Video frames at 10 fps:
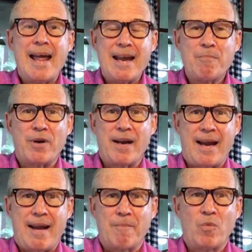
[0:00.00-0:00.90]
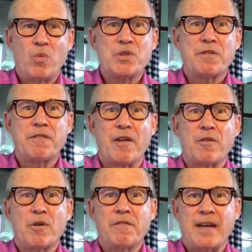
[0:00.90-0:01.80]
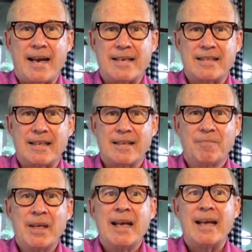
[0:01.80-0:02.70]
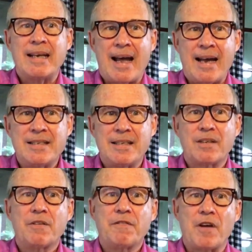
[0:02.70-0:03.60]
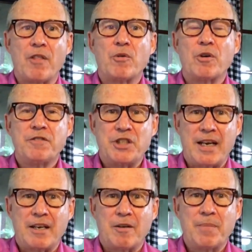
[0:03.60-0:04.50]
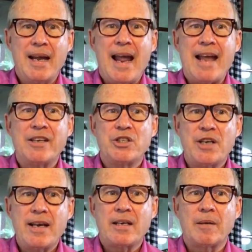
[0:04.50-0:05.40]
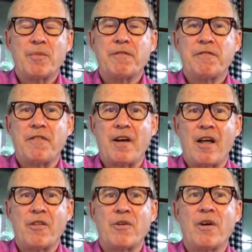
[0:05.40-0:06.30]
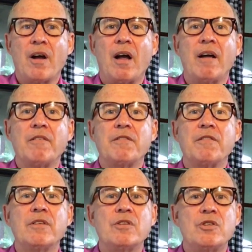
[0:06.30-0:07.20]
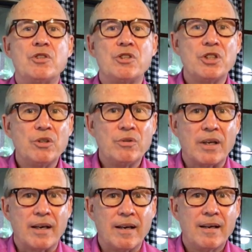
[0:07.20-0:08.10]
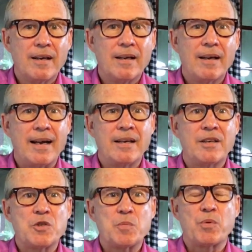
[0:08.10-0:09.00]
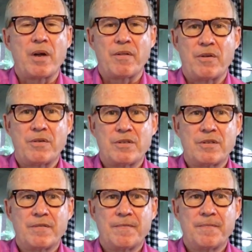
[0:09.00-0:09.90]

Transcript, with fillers: Abraham was the father of Isaac, and Isaac the father of Jacob, and Jacob the father of Judah and his brothers.